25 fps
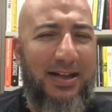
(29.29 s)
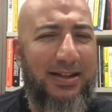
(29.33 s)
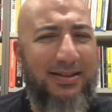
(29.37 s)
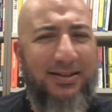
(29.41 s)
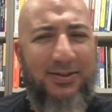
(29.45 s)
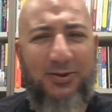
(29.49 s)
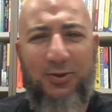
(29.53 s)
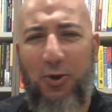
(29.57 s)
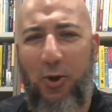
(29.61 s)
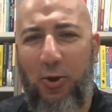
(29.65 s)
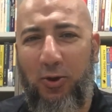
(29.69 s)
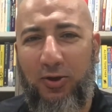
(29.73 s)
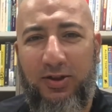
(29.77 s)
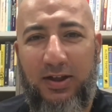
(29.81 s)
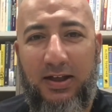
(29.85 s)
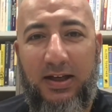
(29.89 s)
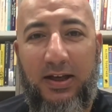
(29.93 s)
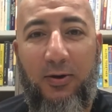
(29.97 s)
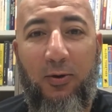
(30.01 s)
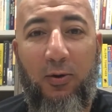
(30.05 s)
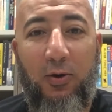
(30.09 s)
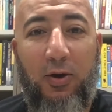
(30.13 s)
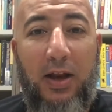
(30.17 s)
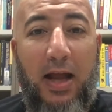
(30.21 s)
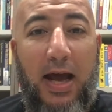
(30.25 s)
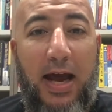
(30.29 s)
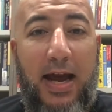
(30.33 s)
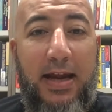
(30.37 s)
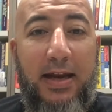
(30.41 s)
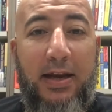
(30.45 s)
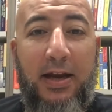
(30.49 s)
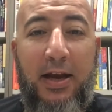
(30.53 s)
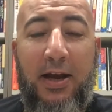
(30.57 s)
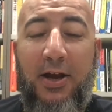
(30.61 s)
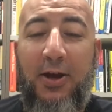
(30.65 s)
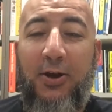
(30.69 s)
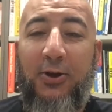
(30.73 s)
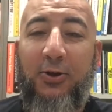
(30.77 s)
It's totally
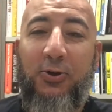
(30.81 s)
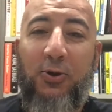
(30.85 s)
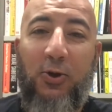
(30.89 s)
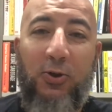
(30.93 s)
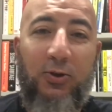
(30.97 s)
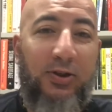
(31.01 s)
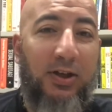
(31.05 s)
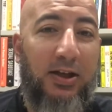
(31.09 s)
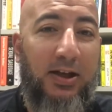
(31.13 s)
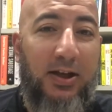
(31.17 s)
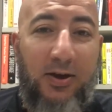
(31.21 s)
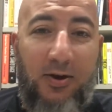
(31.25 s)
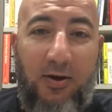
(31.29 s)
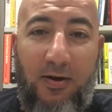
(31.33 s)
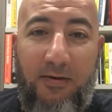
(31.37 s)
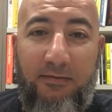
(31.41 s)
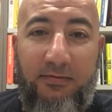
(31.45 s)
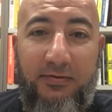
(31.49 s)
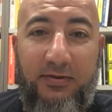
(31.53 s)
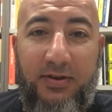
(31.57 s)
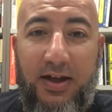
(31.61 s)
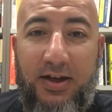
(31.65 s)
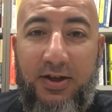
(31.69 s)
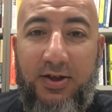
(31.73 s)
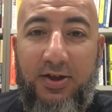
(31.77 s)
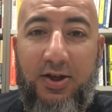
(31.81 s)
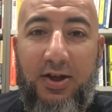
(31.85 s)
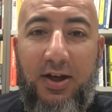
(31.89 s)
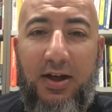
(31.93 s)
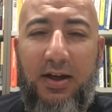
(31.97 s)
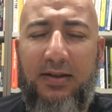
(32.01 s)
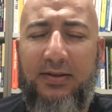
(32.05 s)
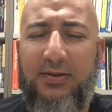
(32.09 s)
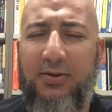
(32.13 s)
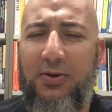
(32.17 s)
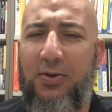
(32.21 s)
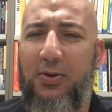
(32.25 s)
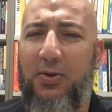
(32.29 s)
online, totally
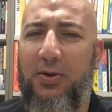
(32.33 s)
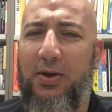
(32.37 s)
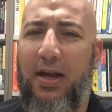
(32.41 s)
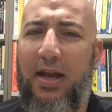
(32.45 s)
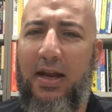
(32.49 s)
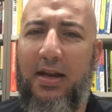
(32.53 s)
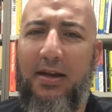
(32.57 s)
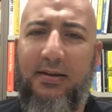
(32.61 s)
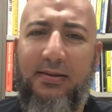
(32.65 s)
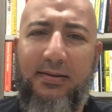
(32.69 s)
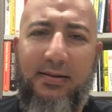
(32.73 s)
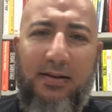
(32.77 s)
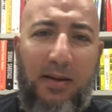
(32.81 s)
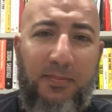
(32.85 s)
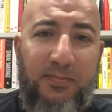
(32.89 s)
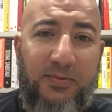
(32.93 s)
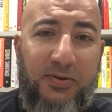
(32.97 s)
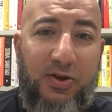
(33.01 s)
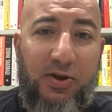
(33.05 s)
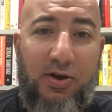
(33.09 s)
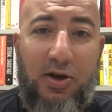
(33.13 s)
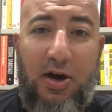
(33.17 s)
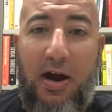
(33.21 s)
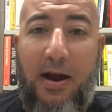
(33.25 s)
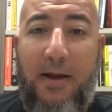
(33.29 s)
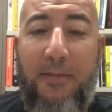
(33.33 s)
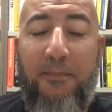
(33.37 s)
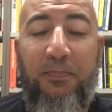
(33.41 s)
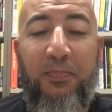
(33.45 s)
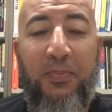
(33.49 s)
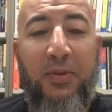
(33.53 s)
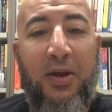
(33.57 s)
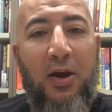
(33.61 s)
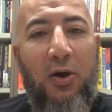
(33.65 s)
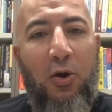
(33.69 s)
confidential, so you can subscribe